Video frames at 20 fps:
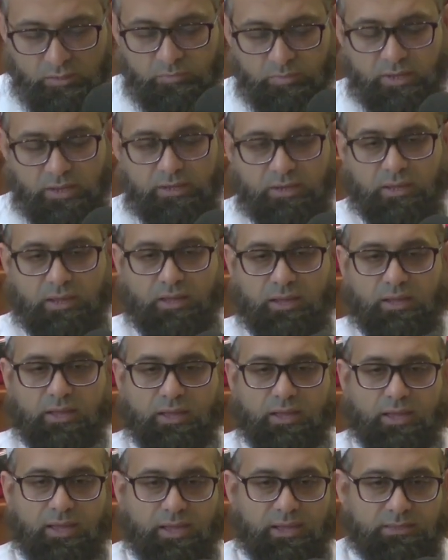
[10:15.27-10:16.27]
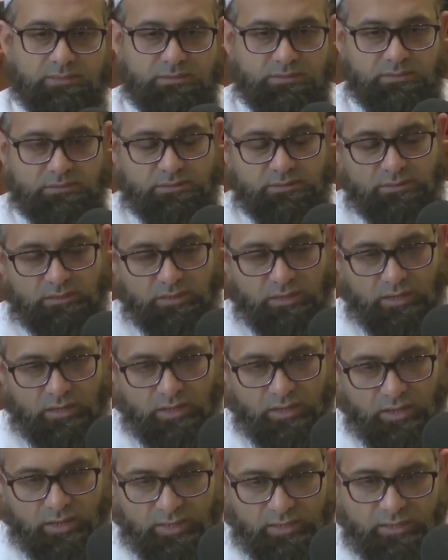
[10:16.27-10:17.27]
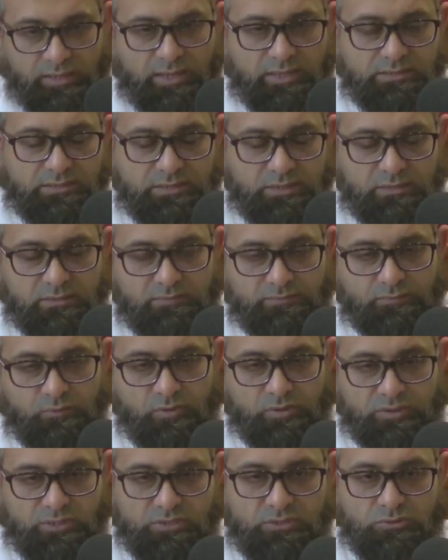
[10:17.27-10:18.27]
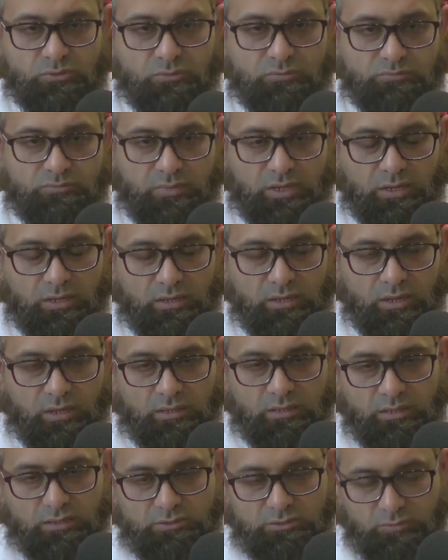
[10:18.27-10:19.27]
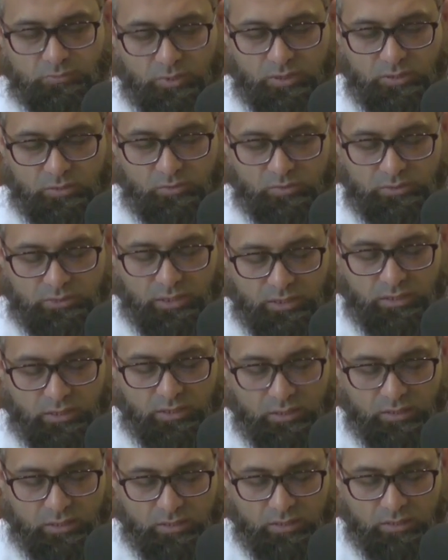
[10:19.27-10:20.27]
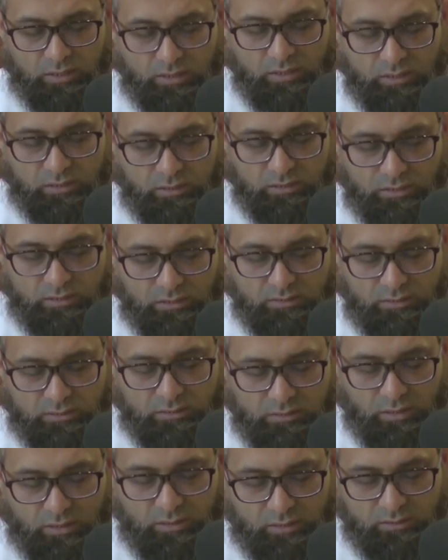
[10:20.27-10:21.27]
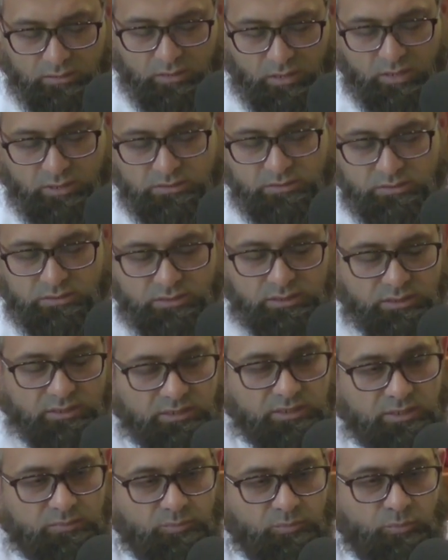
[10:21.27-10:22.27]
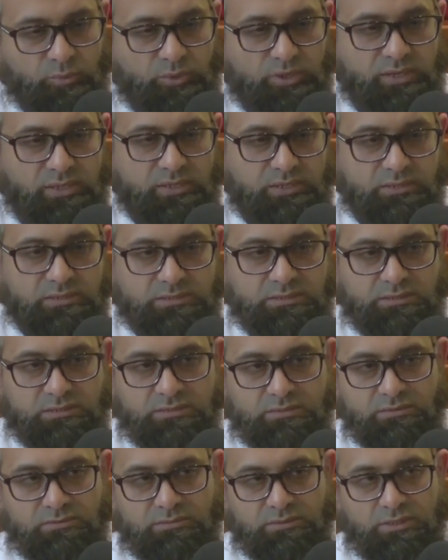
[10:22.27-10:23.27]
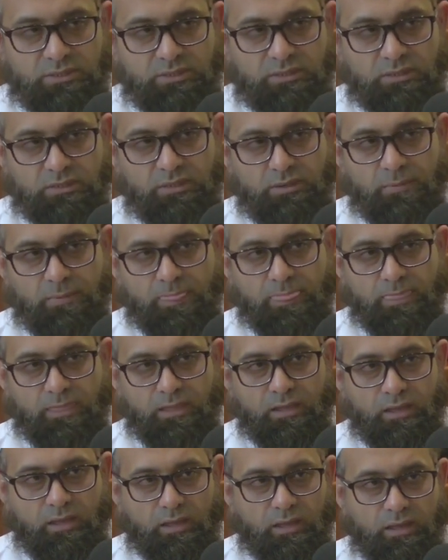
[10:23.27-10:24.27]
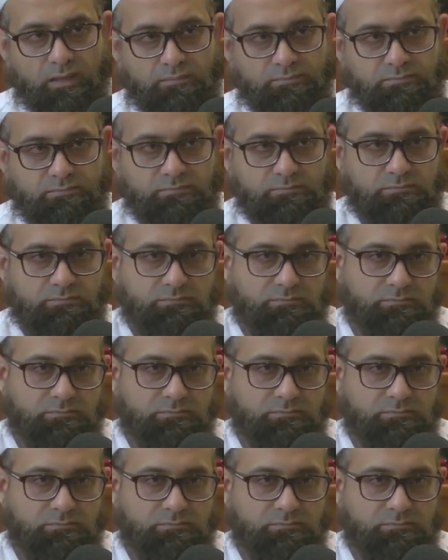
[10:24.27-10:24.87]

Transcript: But as uh, a lesson for this ummah, Allah subhanahu wa ta'ala uh, constantly brings the um,